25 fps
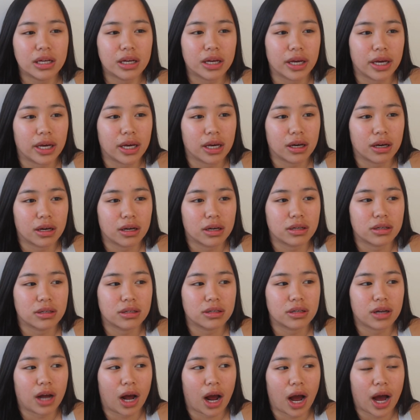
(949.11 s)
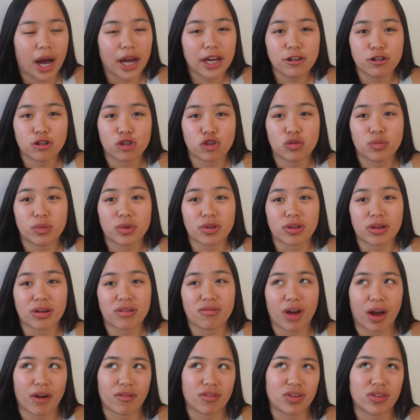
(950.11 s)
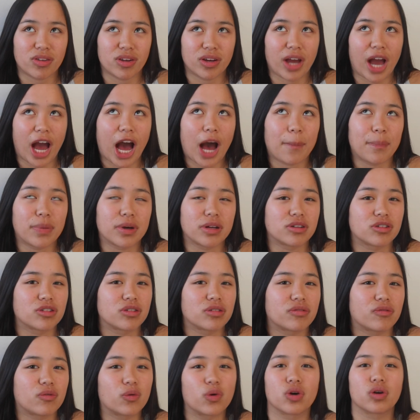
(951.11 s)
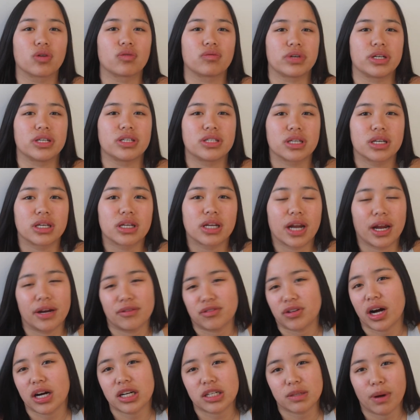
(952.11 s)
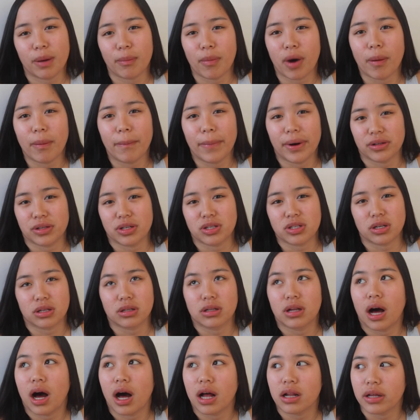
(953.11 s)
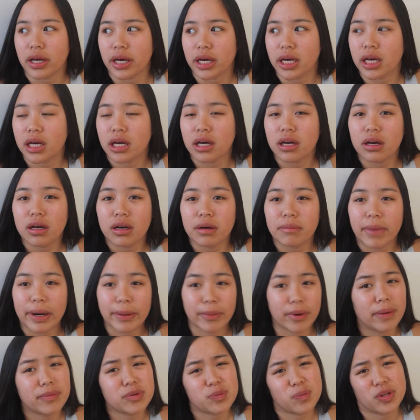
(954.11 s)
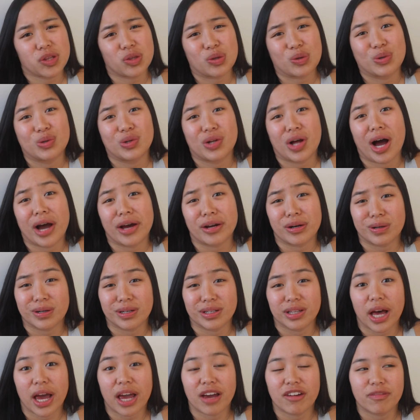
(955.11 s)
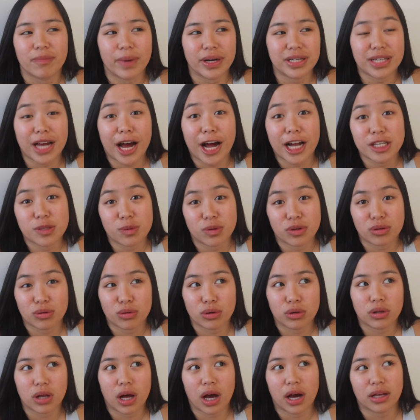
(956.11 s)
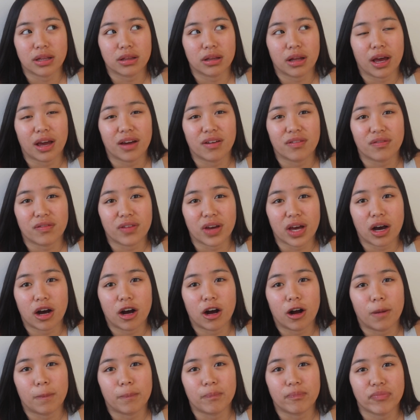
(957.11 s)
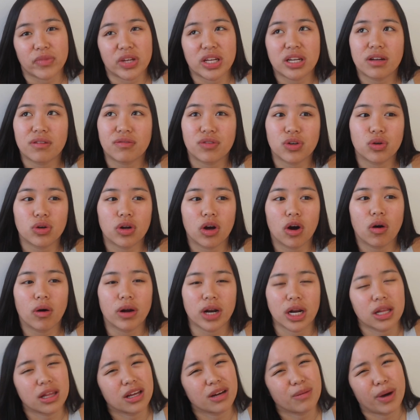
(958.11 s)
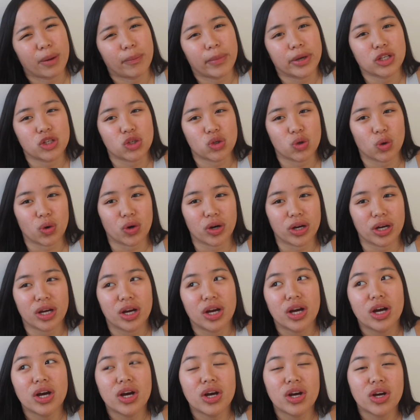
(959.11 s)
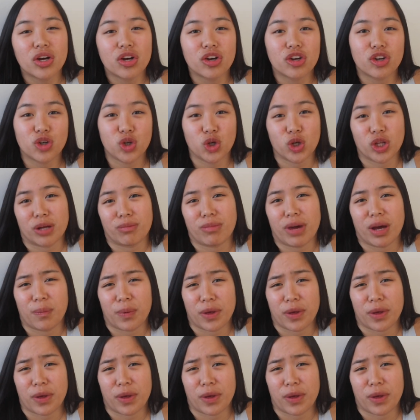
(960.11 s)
And I do believe everything happened for a reason. And I talked to my mom about this a lot. Like, my mom's been through a lot in her life. My dad's been through a lot in life. And if you know anything about my story, you know that my